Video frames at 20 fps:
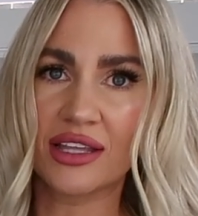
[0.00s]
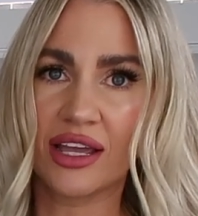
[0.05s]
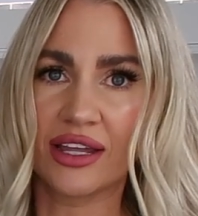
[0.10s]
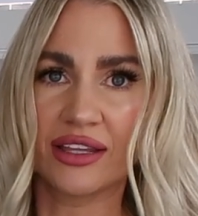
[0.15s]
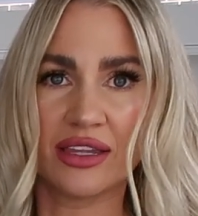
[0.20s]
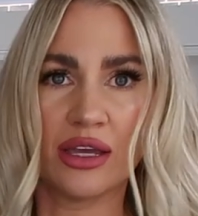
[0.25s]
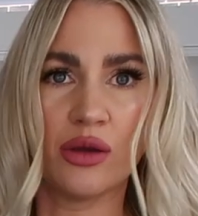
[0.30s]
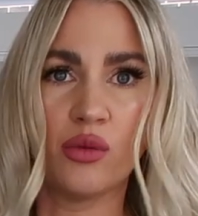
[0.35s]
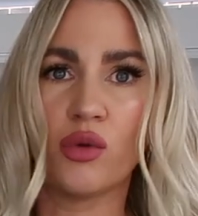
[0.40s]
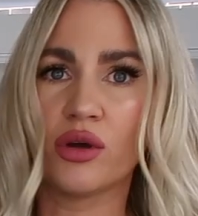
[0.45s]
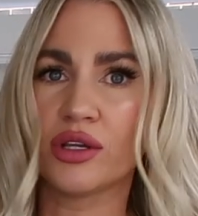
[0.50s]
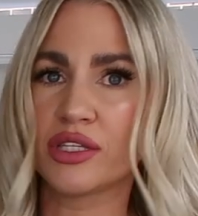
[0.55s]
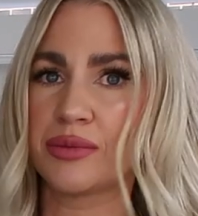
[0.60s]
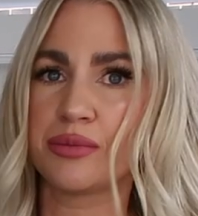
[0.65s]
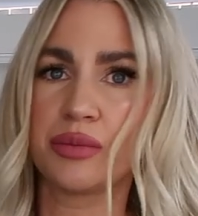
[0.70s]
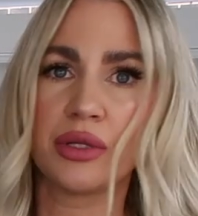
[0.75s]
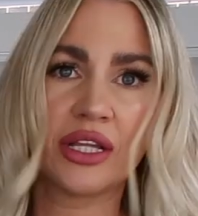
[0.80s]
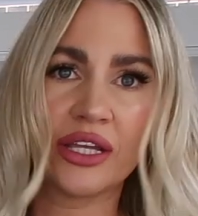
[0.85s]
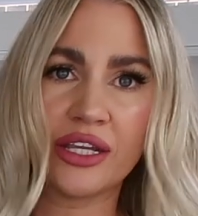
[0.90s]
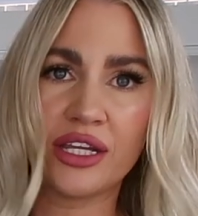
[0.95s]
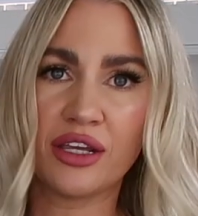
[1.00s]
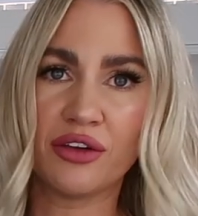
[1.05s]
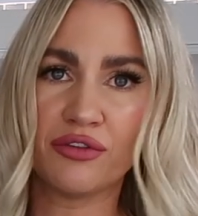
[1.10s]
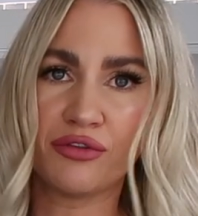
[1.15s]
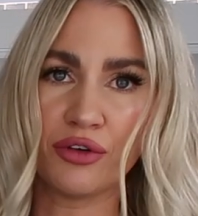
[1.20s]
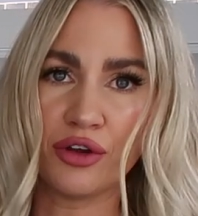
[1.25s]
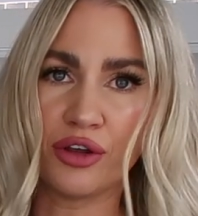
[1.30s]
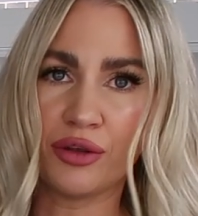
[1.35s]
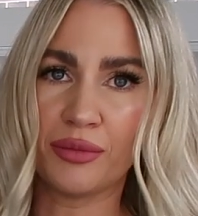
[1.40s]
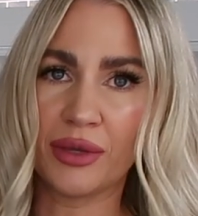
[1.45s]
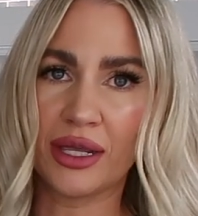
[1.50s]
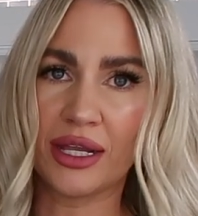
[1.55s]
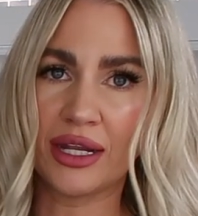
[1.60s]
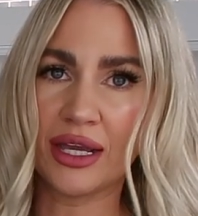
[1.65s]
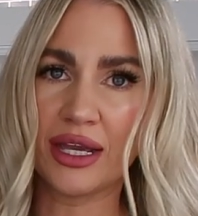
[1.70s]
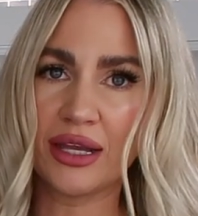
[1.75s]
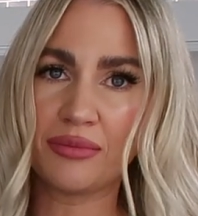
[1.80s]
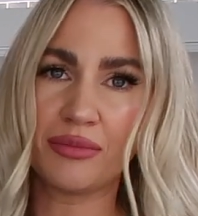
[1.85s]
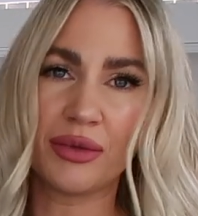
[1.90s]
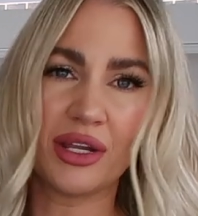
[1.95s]
like there was plenty of room in
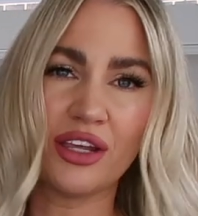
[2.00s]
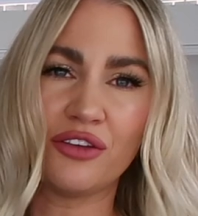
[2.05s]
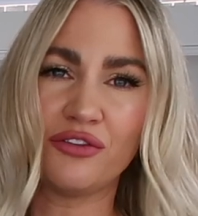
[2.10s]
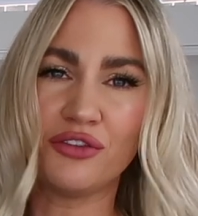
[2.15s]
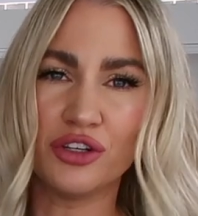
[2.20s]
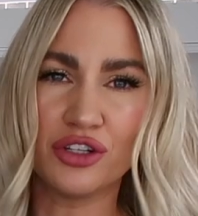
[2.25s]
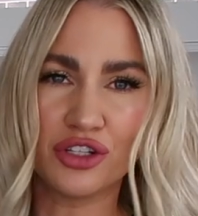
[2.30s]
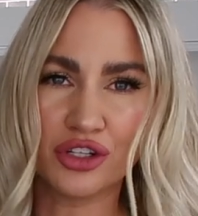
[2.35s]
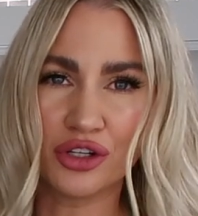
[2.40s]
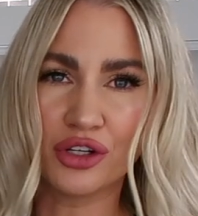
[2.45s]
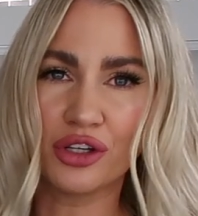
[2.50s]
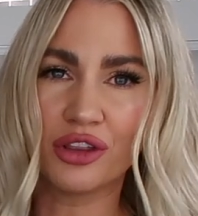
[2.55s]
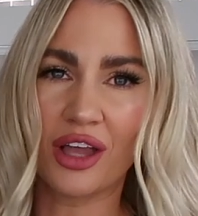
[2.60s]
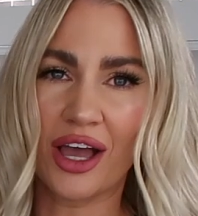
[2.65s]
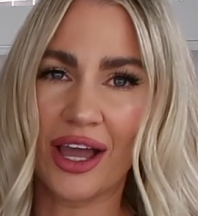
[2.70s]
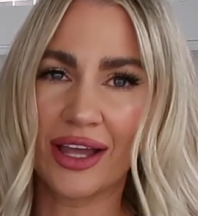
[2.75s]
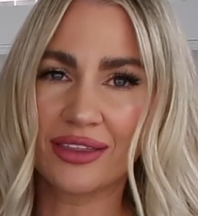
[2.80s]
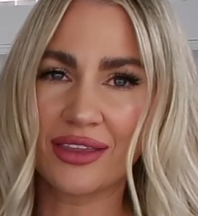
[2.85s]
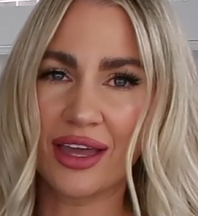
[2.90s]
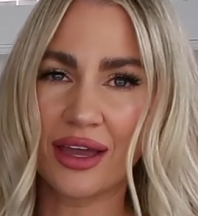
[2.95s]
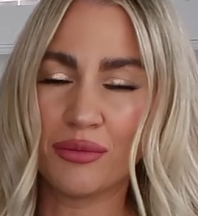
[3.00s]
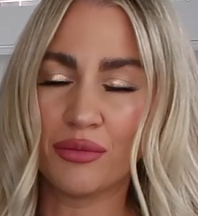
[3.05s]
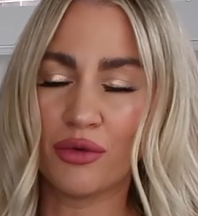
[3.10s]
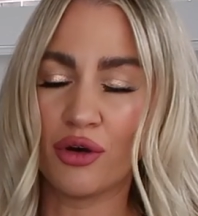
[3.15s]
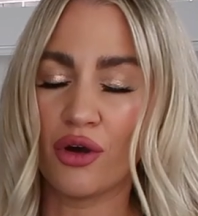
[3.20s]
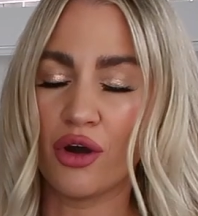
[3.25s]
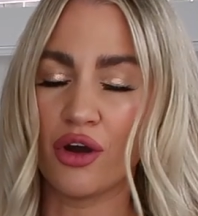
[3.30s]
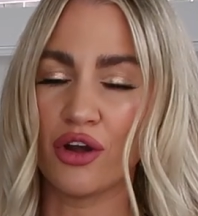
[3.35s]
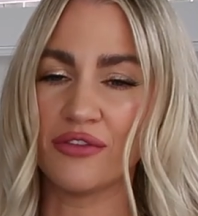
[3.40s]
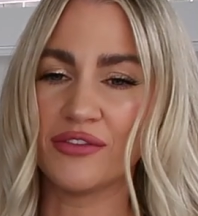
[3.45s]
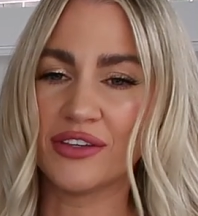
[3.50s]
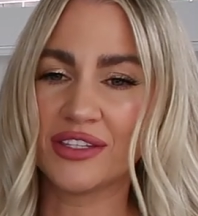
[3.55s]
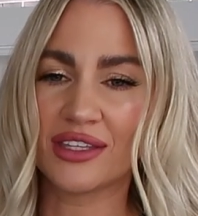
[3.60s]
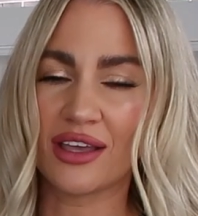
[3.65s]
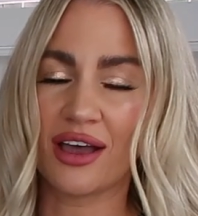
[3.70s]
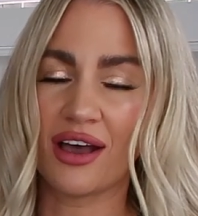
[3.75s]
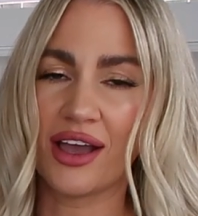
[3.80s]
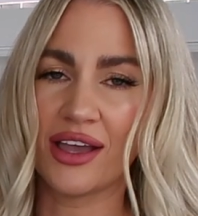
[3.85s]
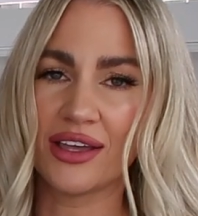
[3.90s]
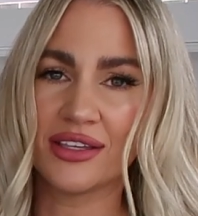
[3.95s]
it, but if you do like that more
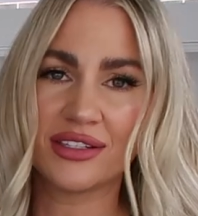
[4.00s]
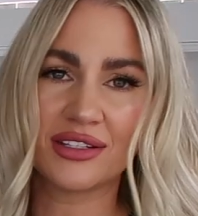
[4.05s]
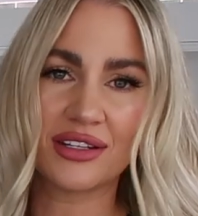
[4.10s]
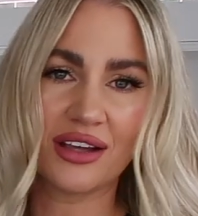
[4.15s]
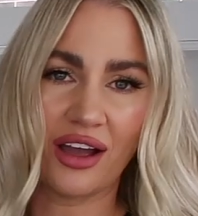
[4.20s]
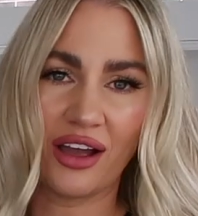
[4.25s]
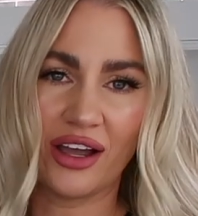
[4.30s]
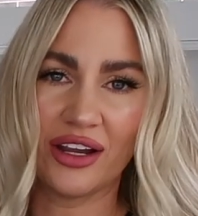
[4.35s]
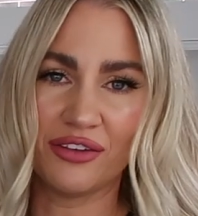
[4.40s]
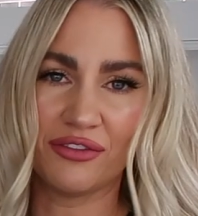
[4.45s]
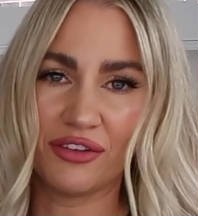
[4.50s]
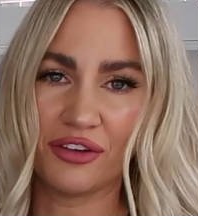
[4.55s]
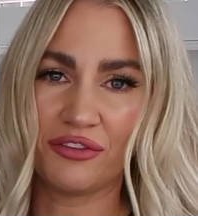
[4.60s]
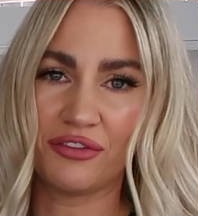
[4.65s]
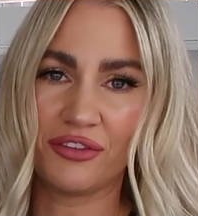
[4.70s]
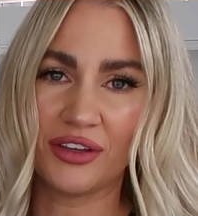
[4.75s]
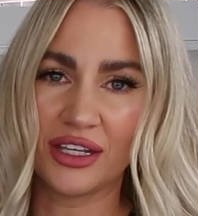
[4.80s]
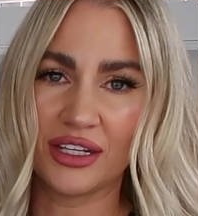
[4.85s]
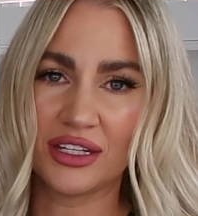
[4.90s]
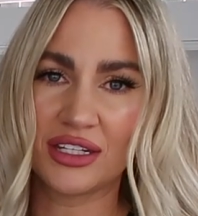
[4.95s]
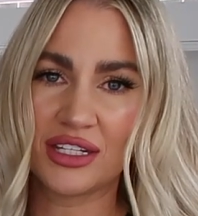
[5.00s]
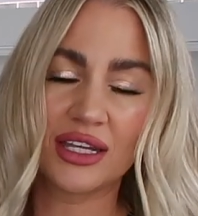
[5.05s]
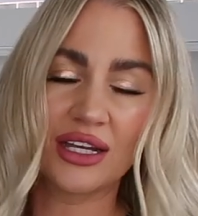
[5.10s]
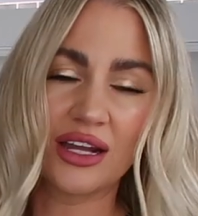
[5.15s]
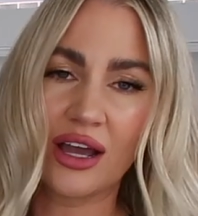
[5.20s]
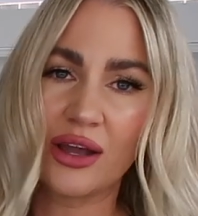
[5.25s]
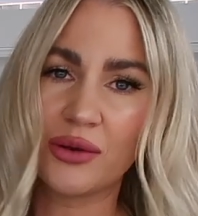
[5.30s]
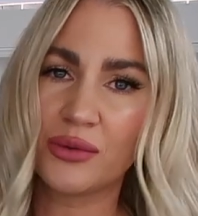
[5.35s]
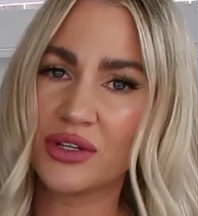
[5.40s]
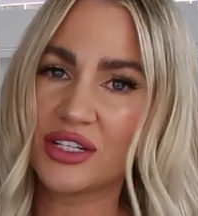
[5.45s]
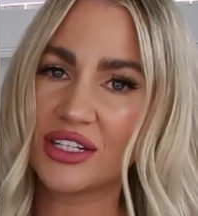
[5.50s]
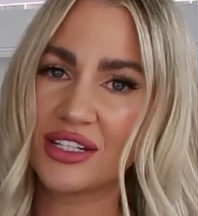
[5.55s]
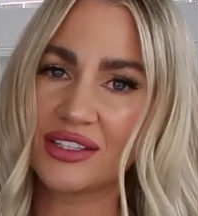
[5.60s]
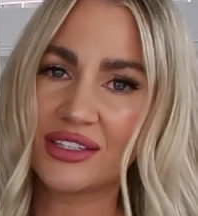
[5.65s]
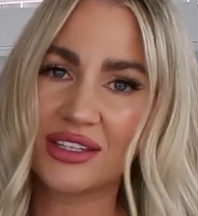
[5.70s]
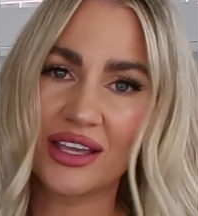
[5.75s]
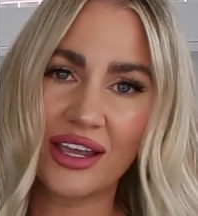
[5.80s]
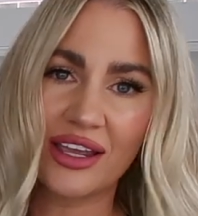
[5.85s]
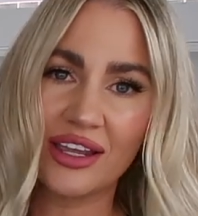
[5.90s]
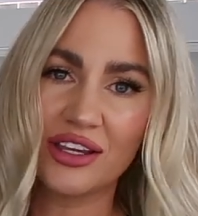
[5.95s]
oversized kind of a fit, then I would
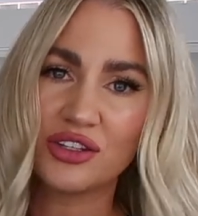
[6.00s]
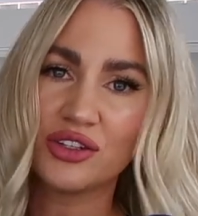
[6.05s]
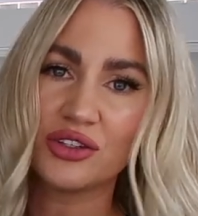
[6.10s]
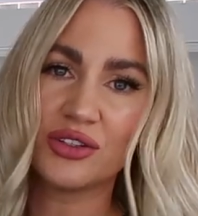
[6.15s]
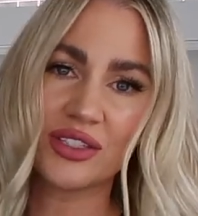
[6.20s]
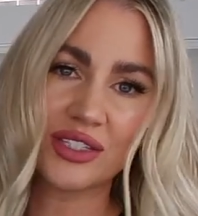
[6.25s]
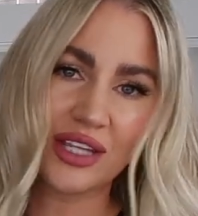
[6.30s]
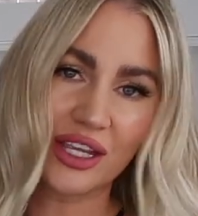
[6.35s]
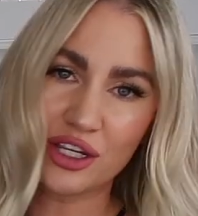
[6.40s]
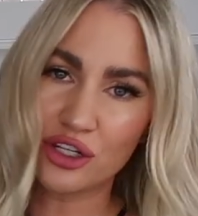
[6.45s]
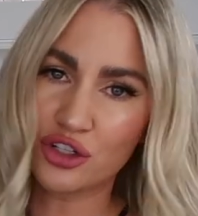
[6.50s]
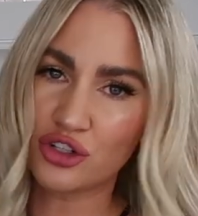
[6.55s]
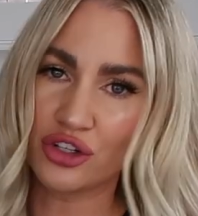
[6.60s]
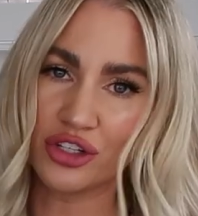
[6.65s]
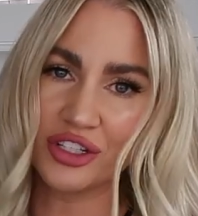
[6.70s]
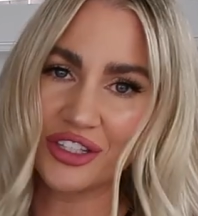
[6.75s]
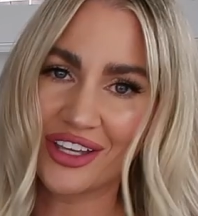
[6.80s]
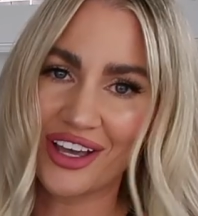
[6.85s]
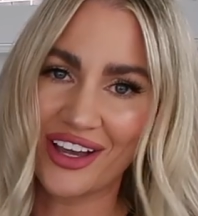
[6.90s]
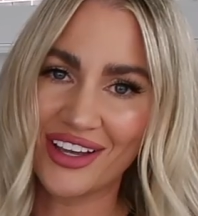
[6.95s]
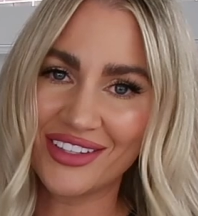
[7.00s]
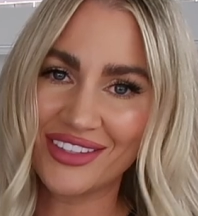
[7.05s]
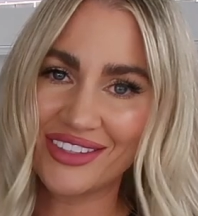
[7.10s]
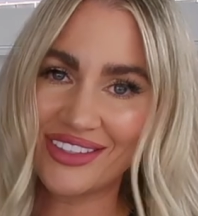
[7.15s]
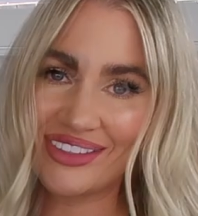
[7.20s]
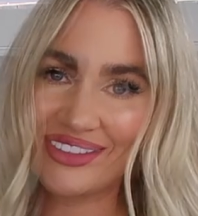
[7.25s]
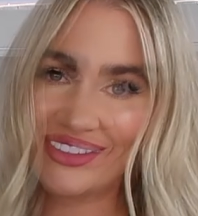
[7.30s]
just say to stay your true size.